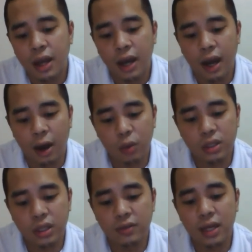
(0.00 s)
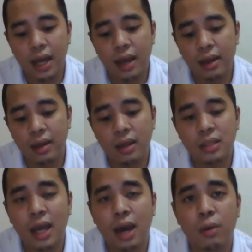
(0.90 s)
which gives it at a
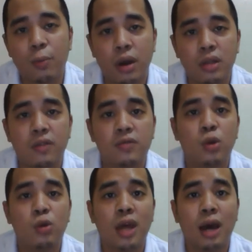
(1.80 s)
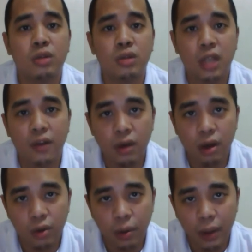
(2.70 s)
discounted price of
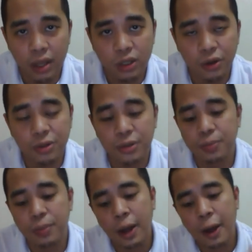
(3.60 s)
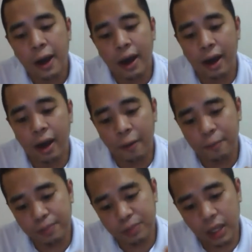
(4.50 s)
2,700 pesos.
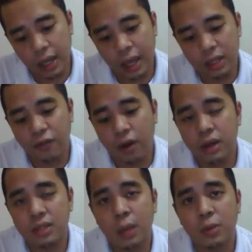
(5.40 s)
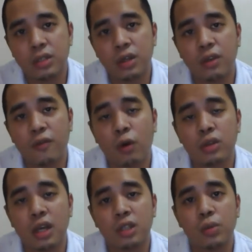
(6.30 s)
As far as I'm concerned, the
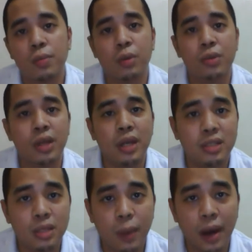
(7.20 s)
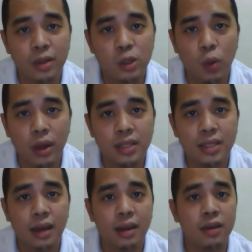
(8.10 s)
Vortex will be released by the
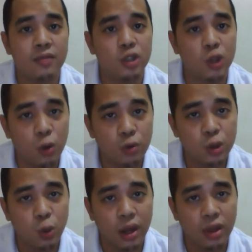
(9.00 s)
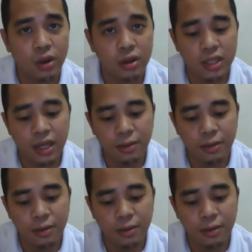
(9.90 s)
22nd of June 2013.